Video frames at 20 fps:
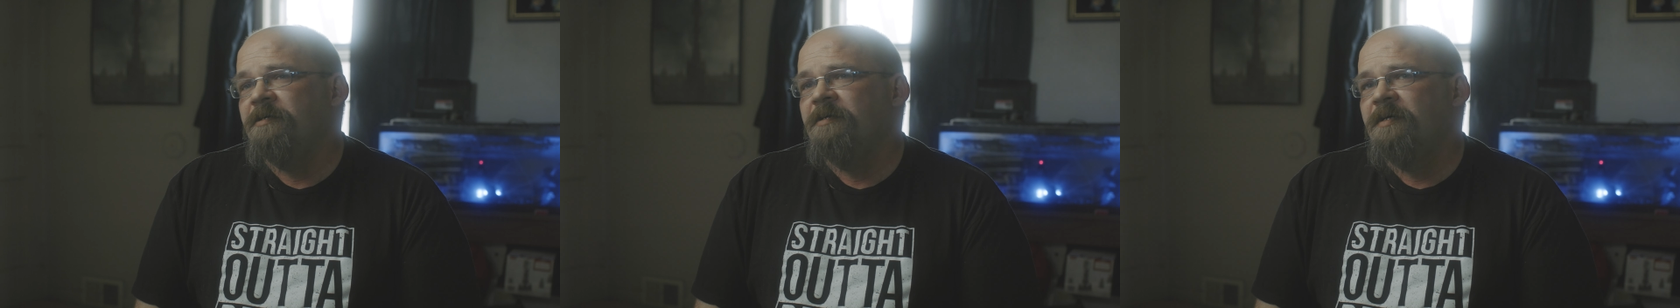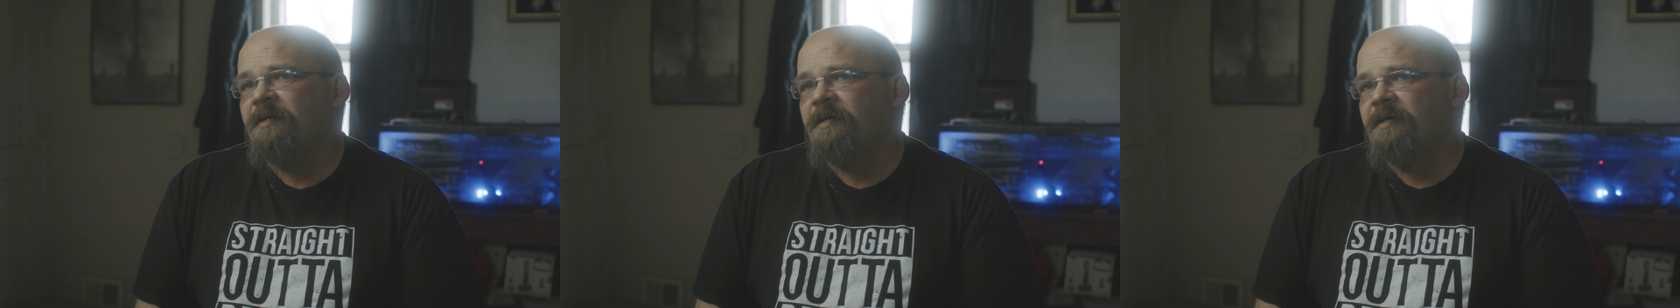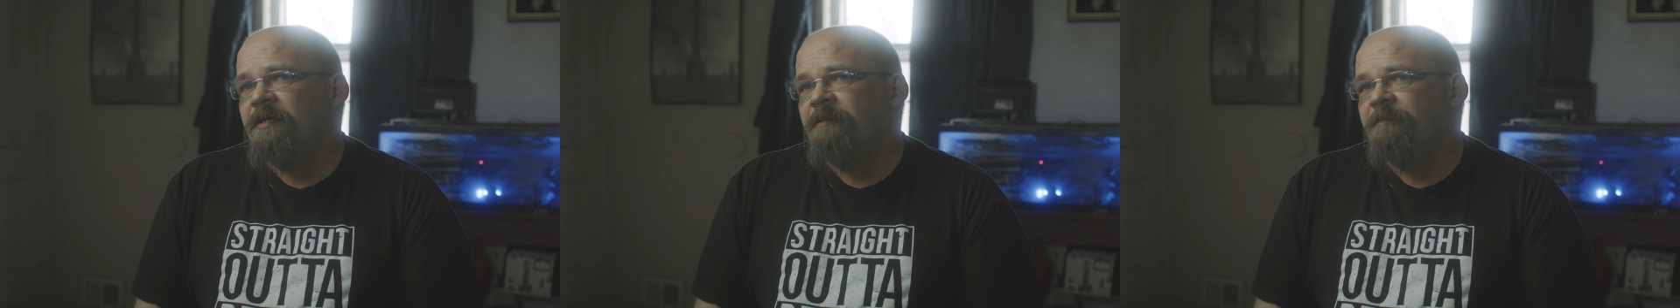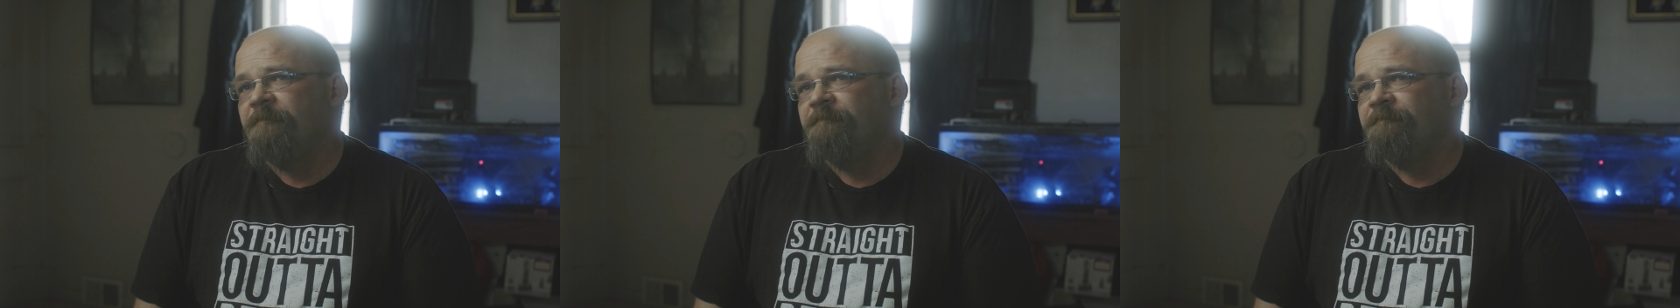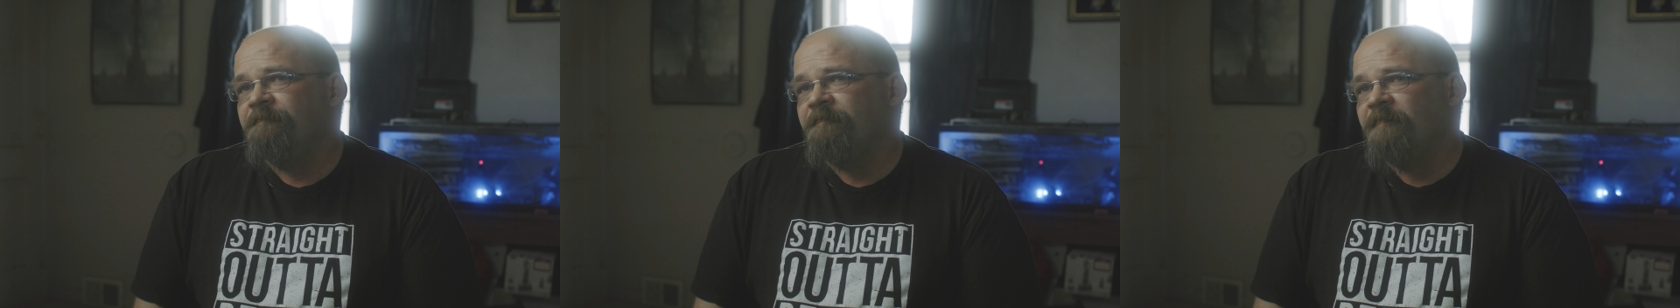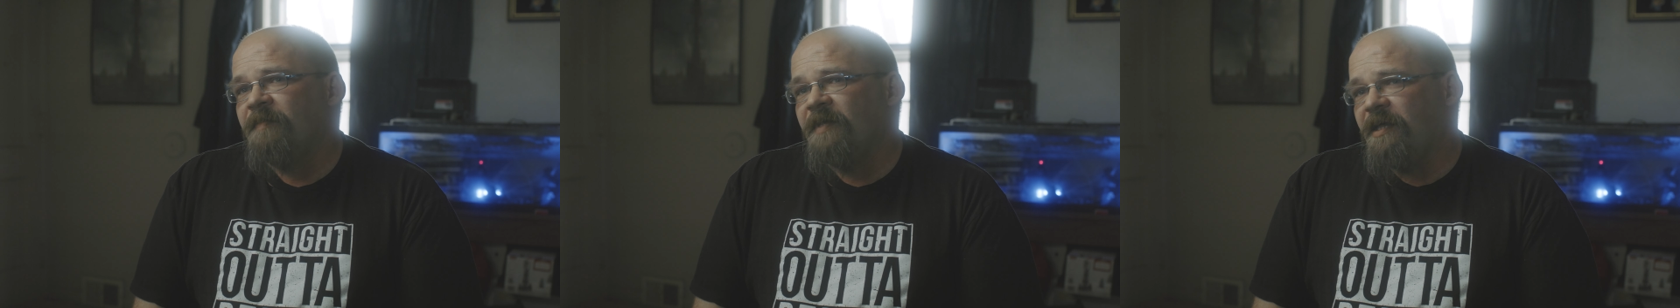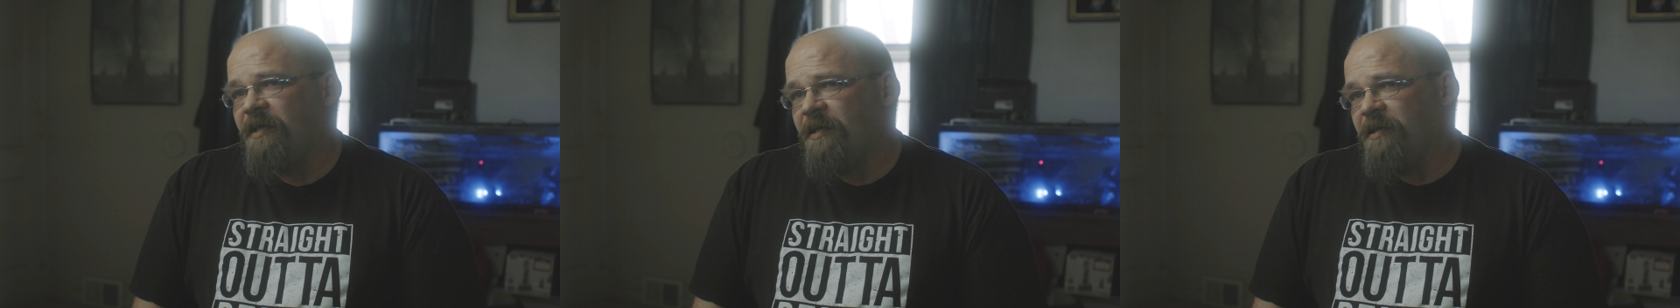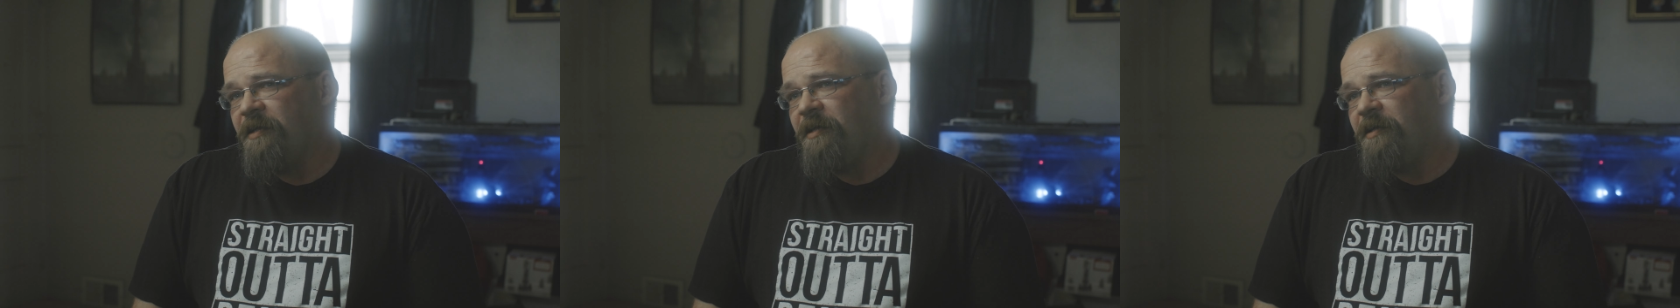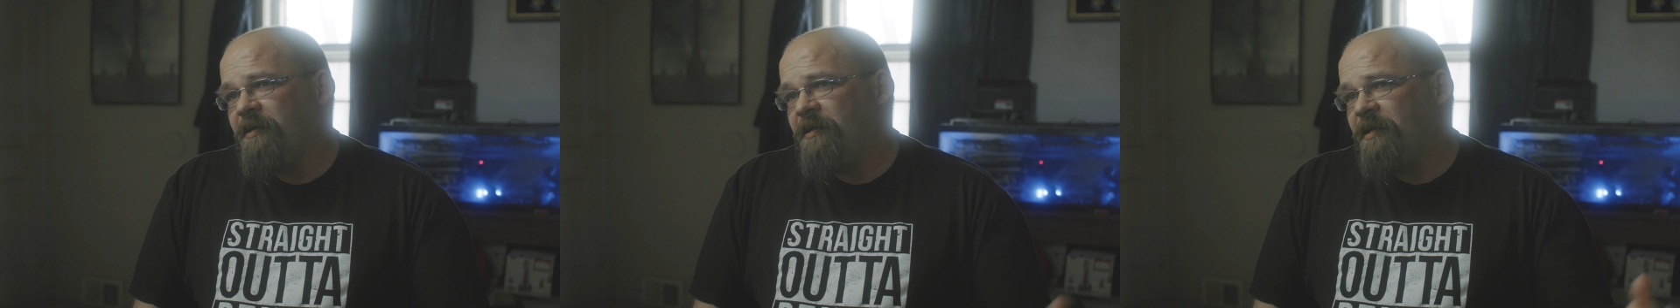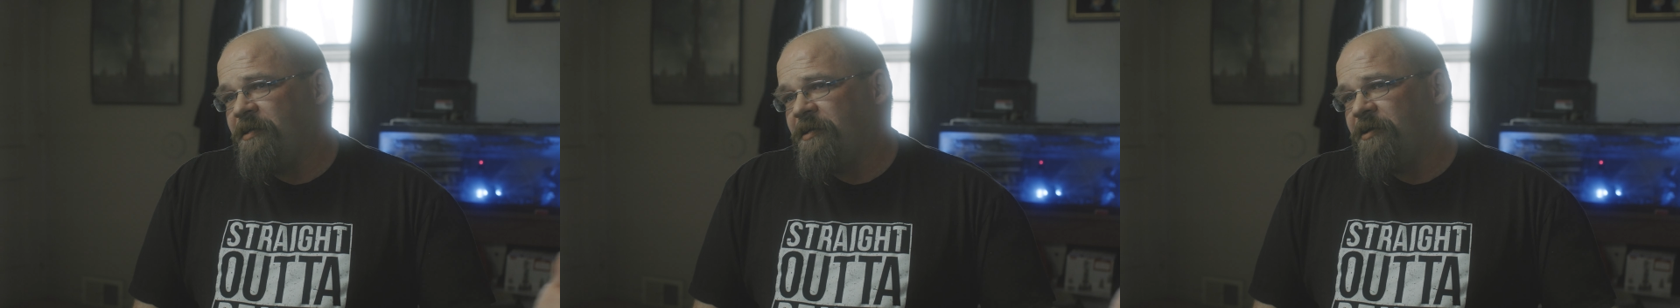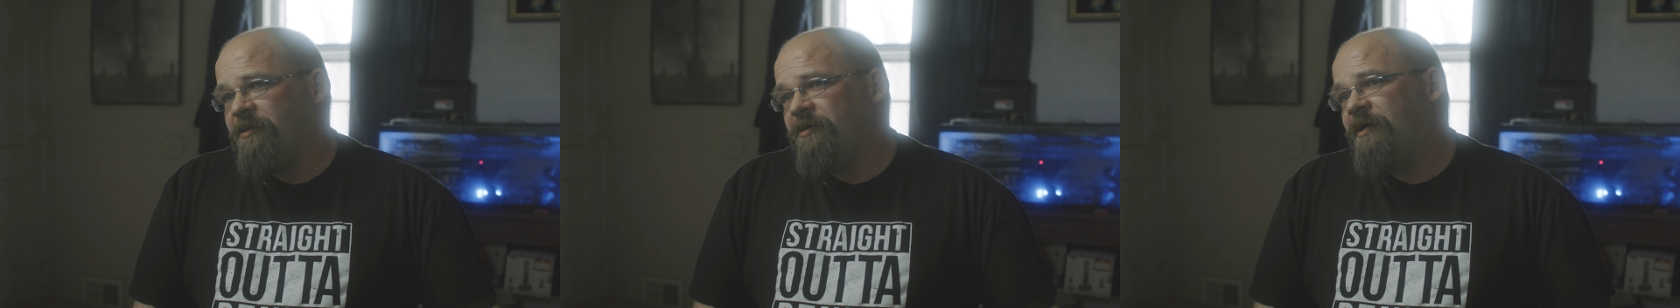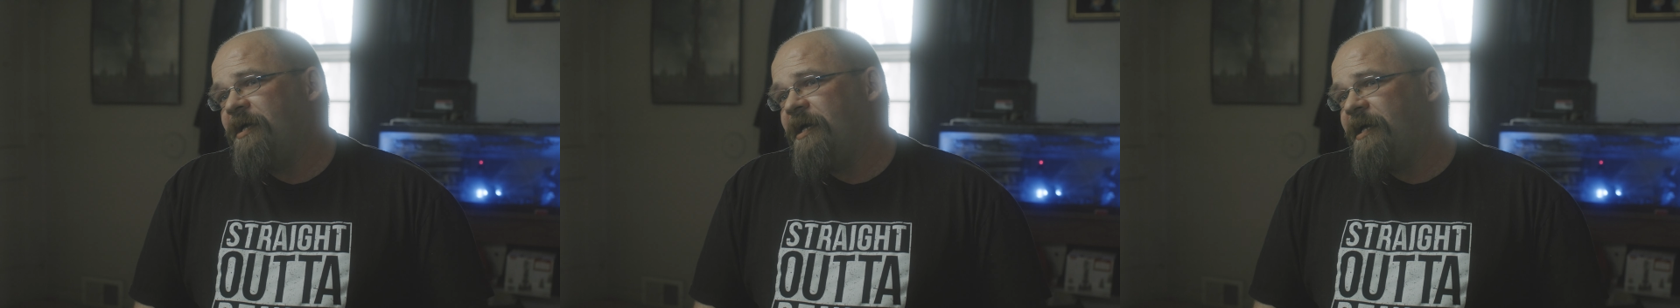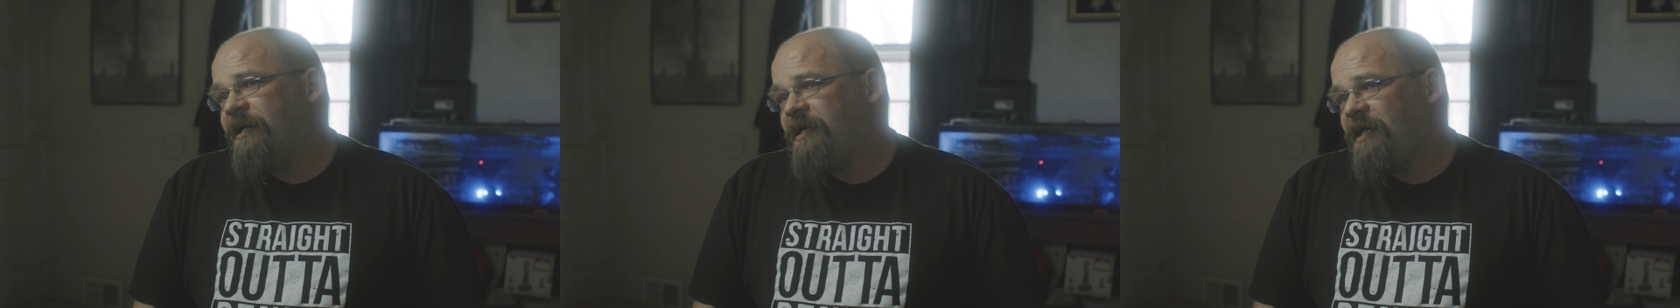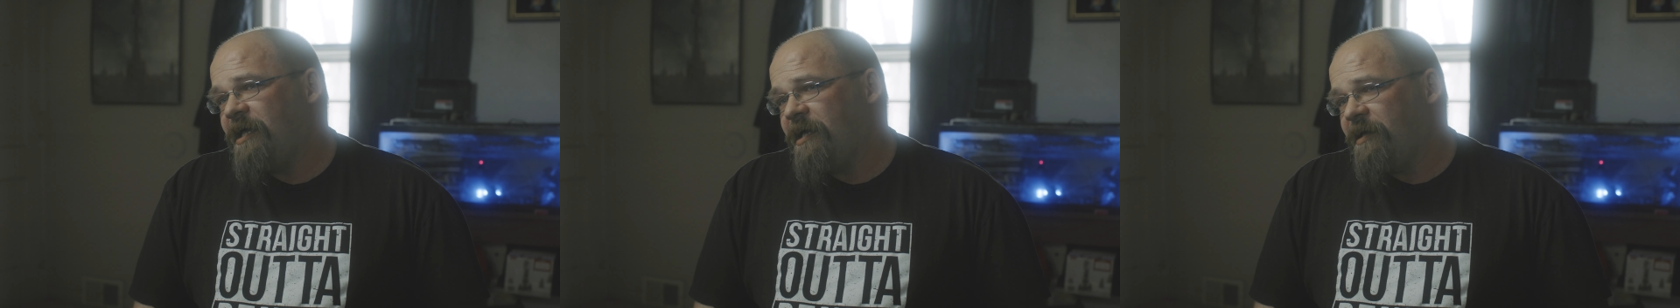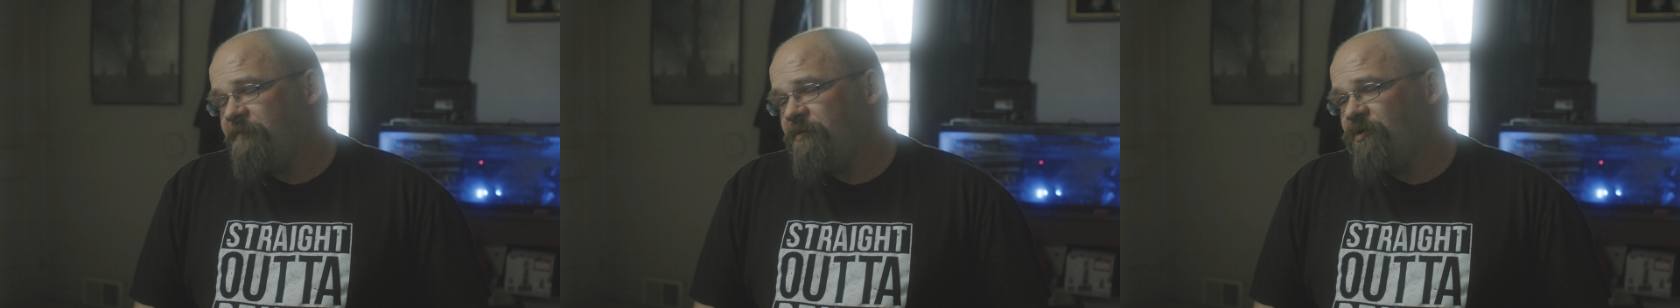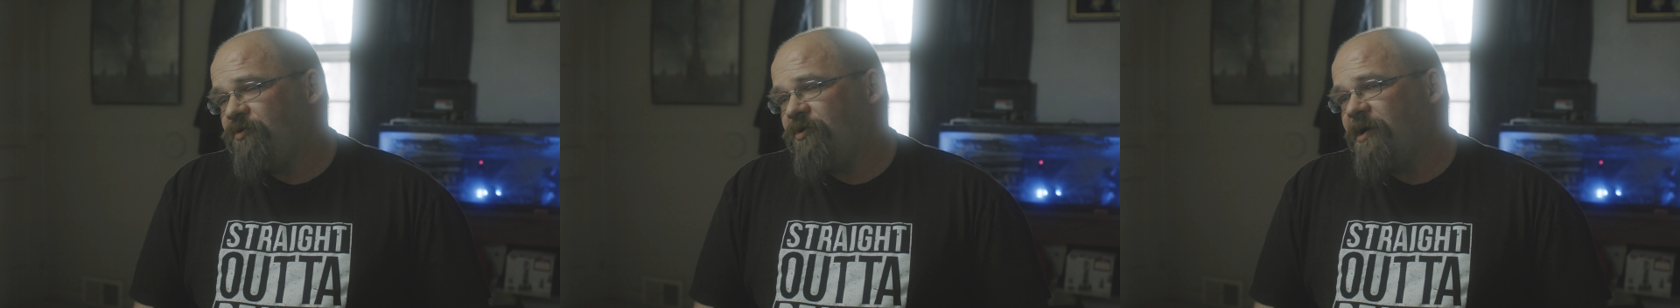And another guy came,